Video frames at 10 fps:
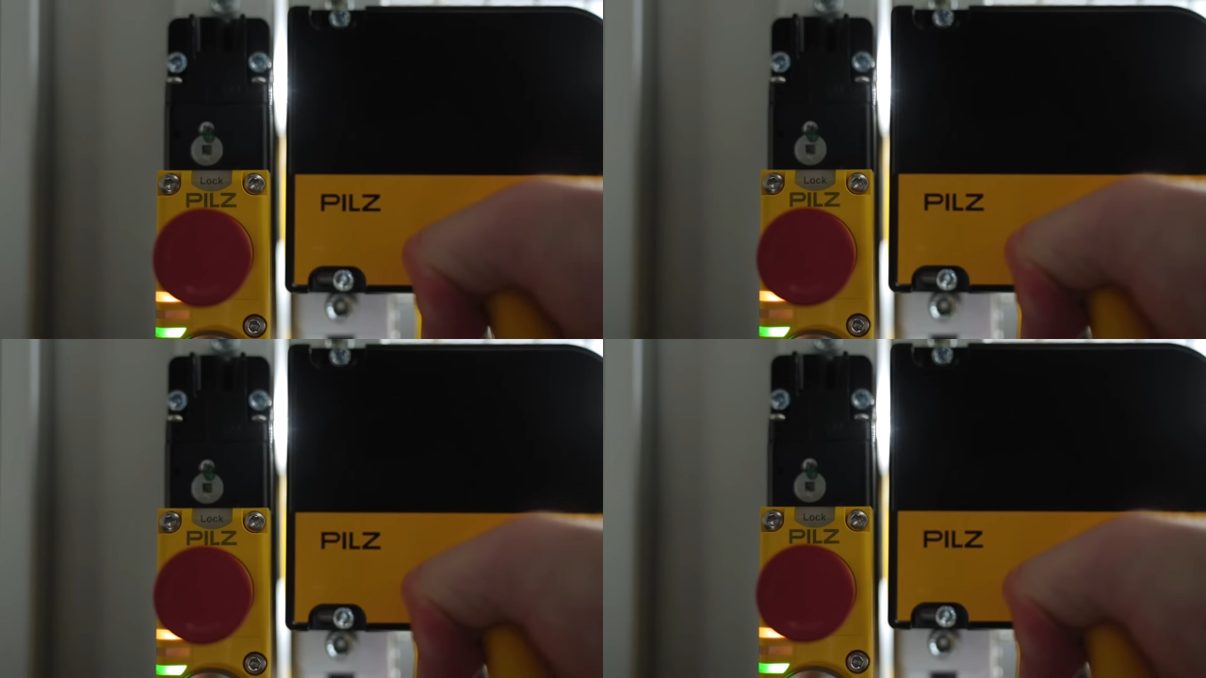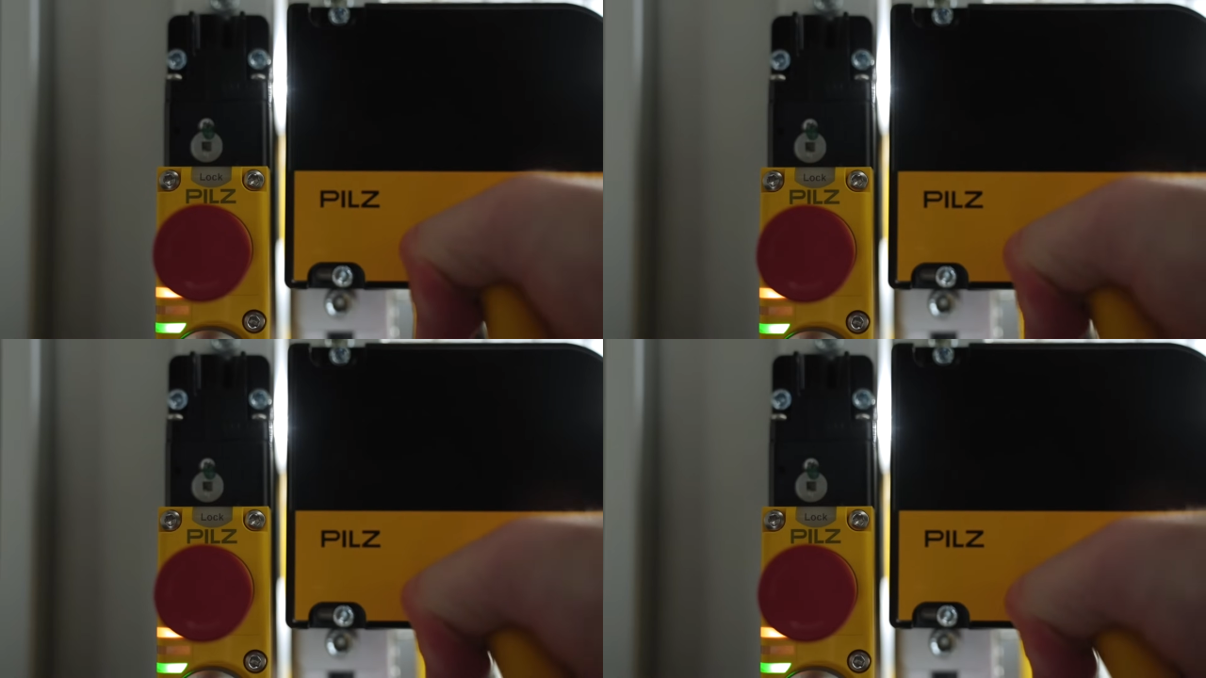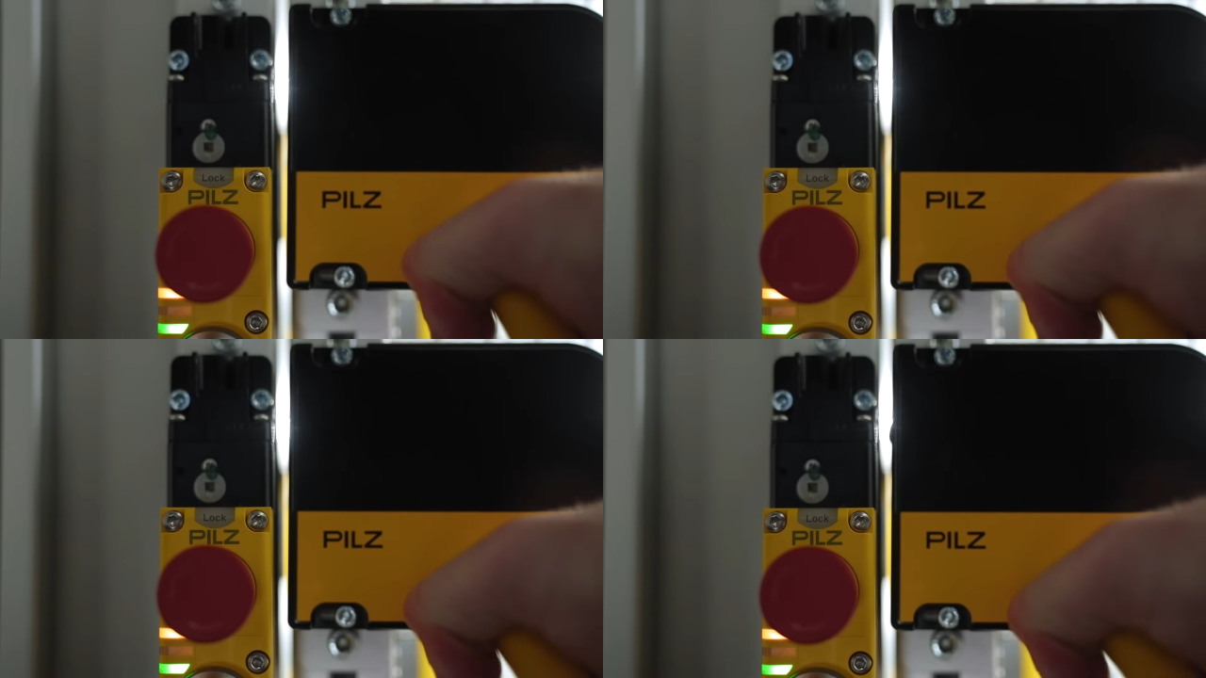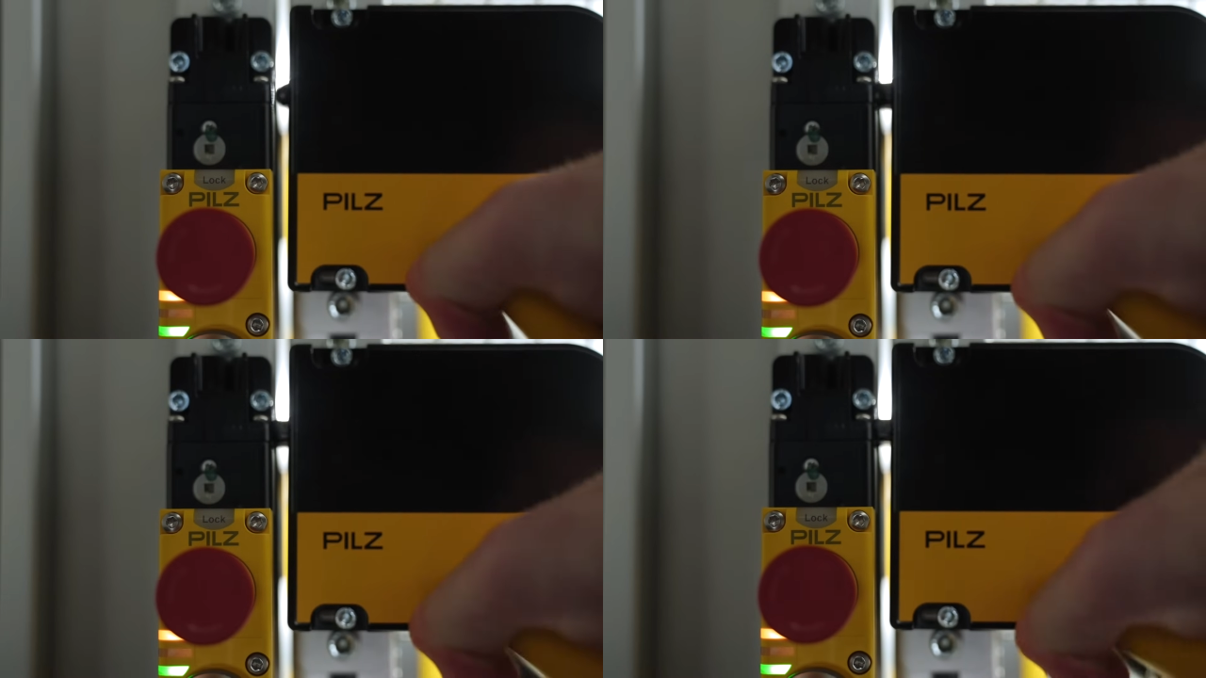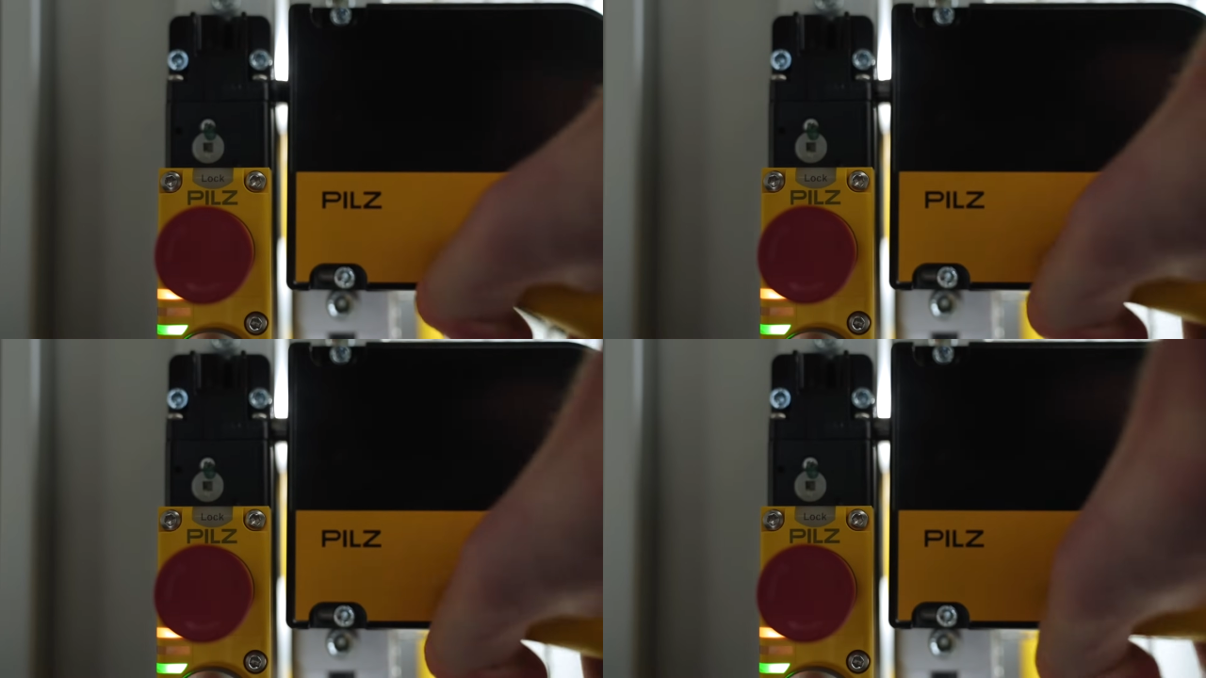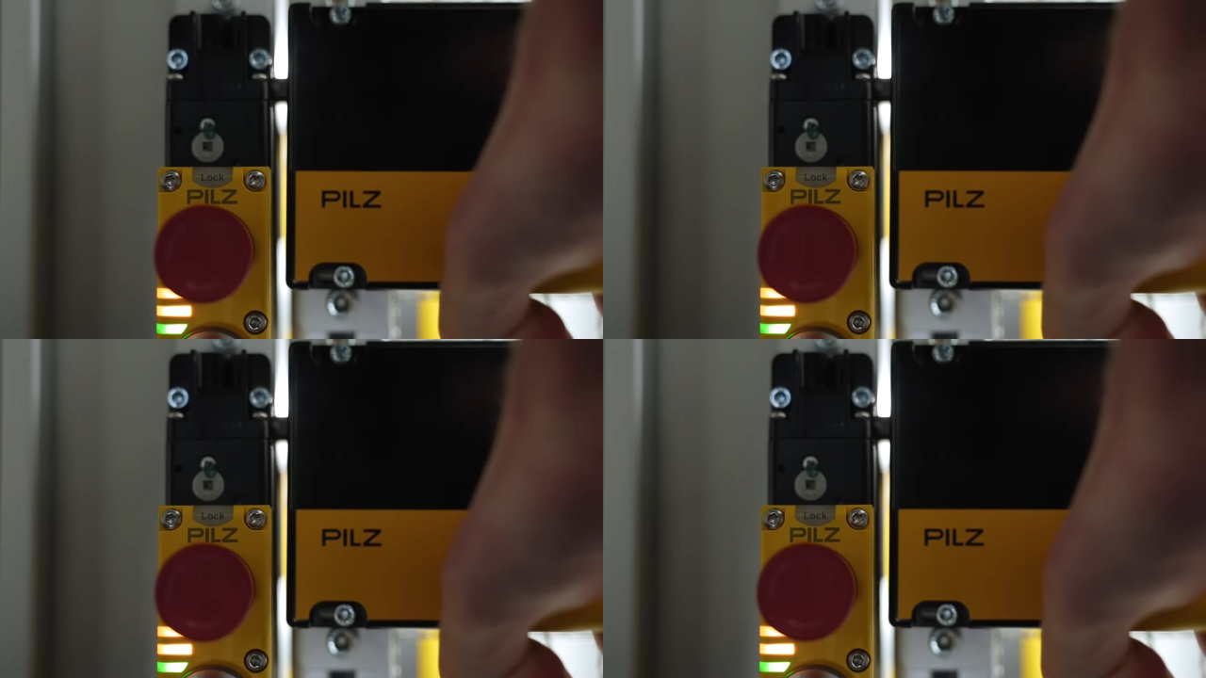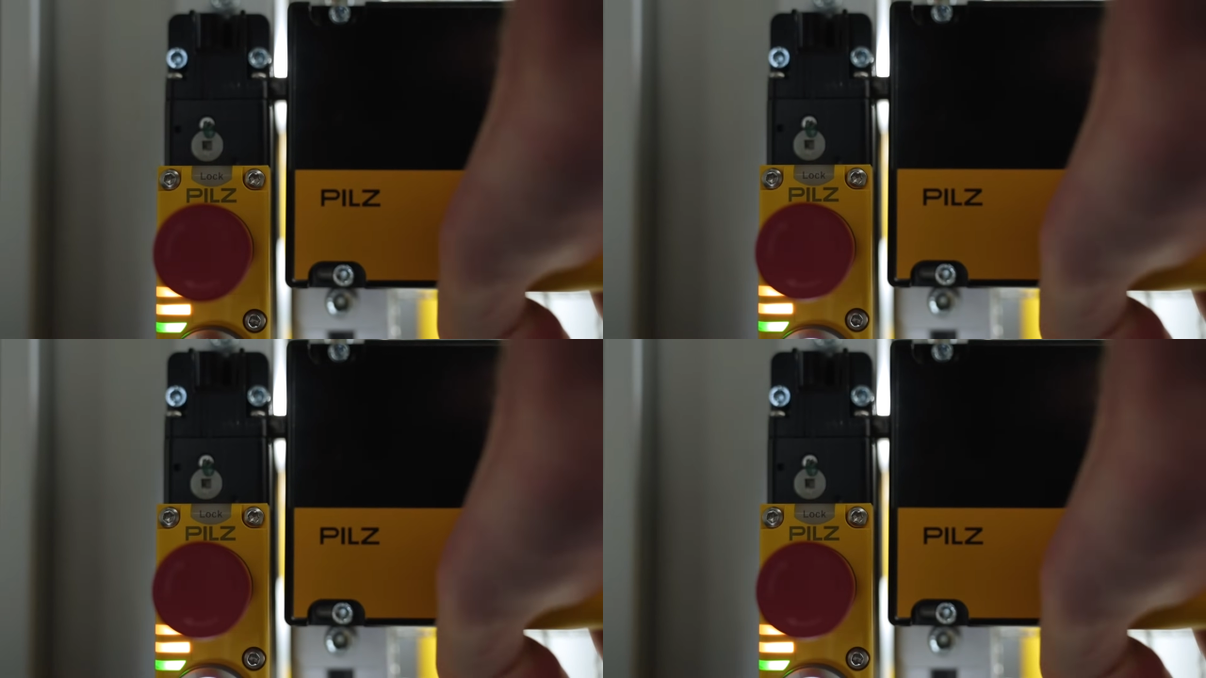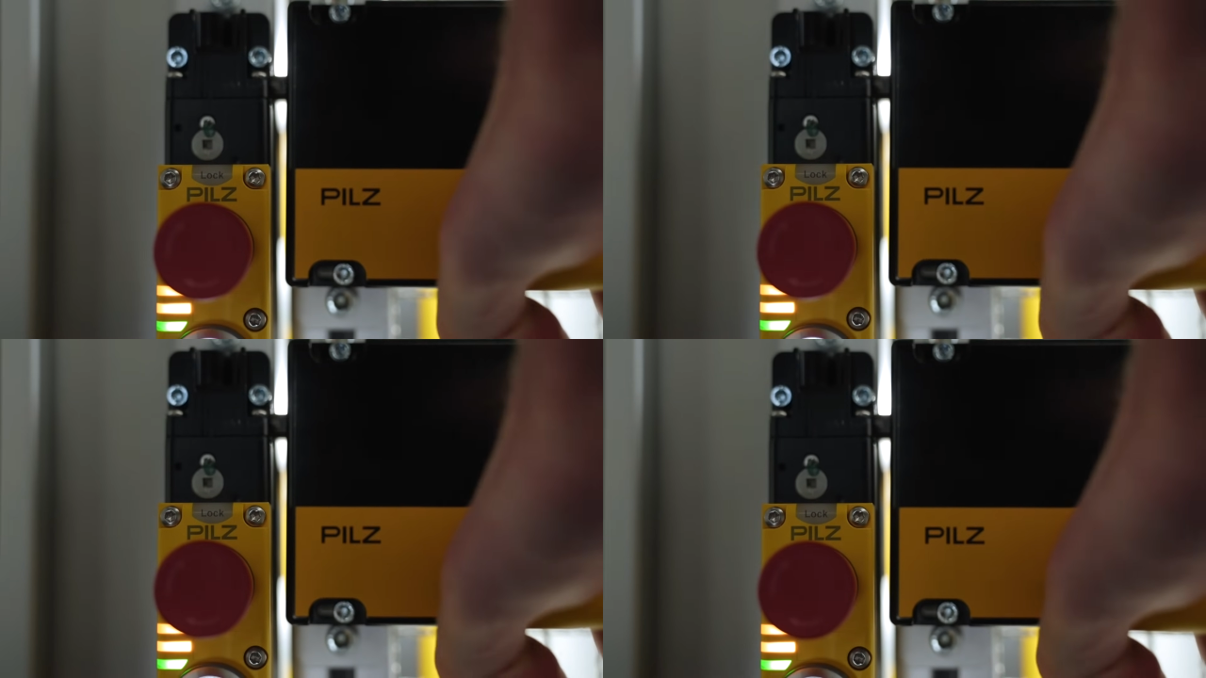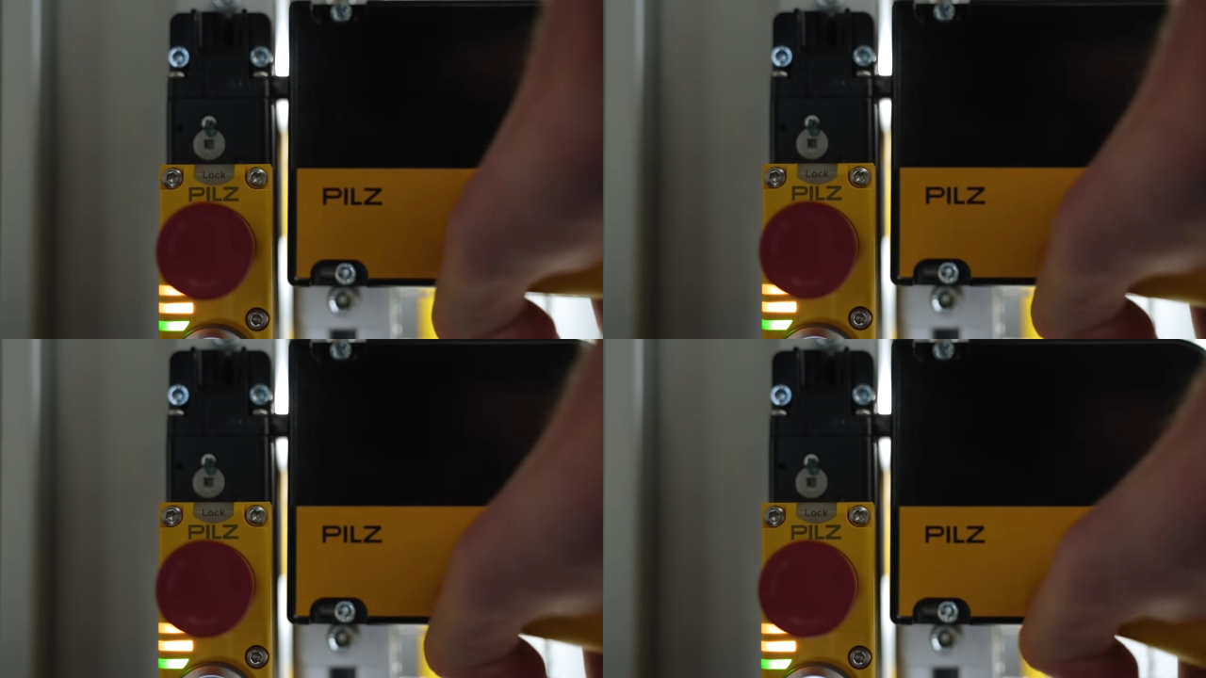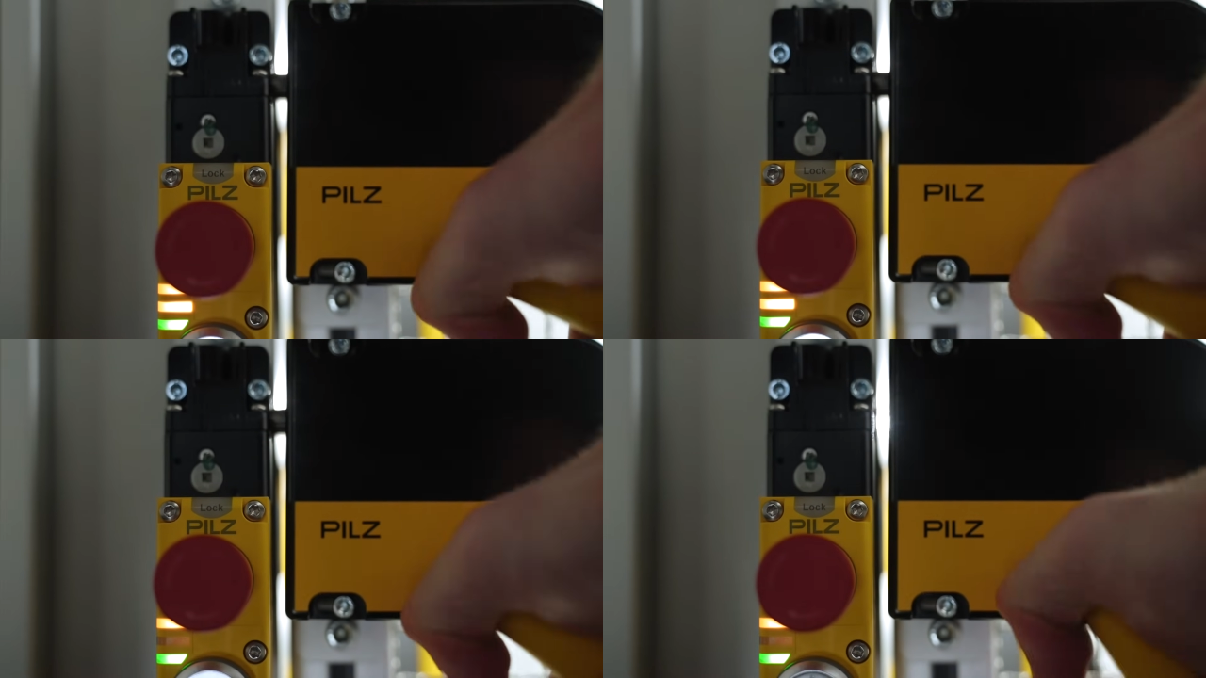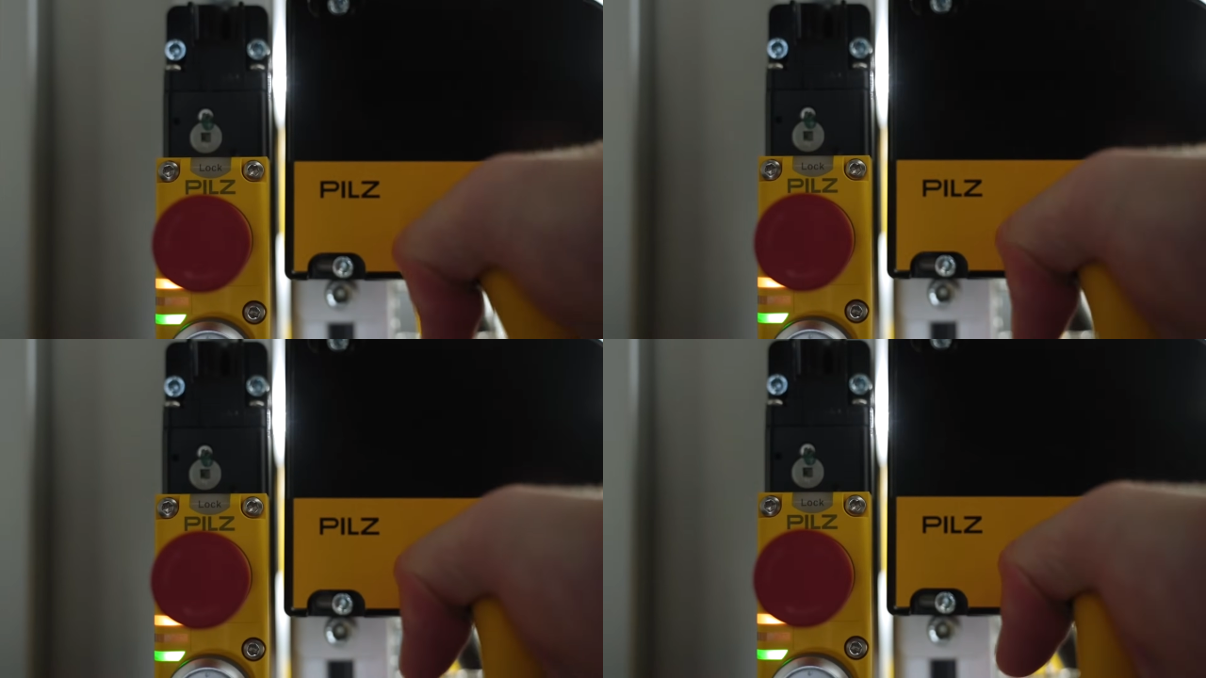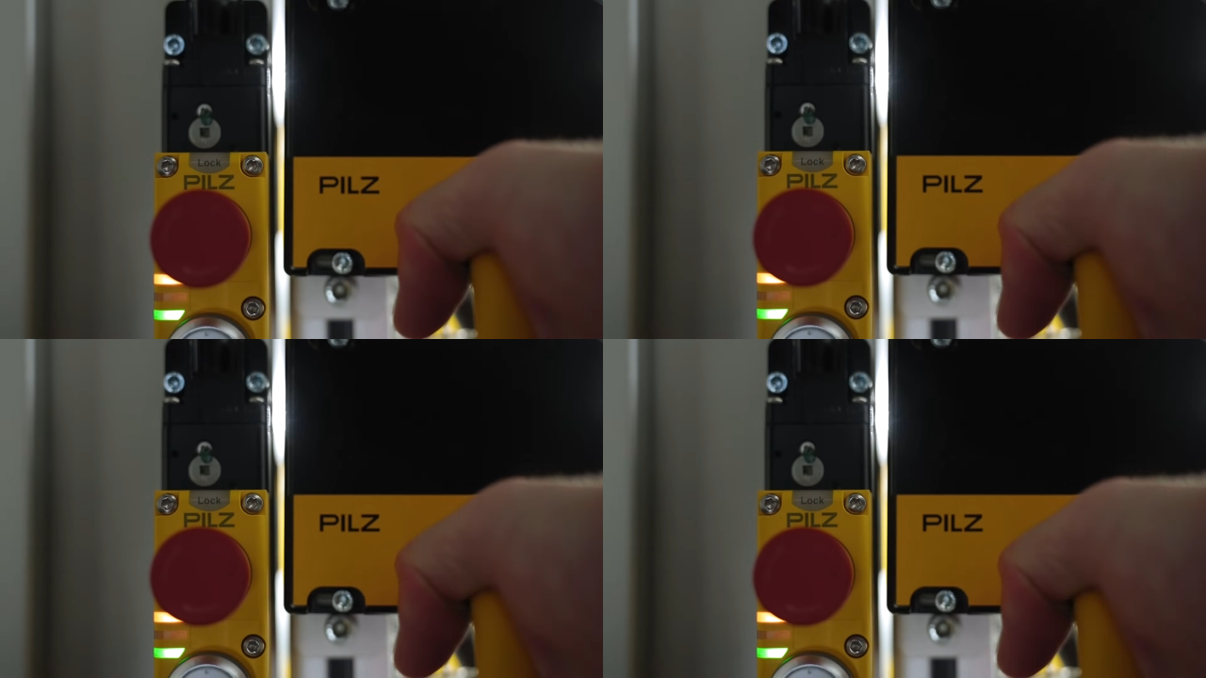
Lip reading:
Nobody's mouth can be seen.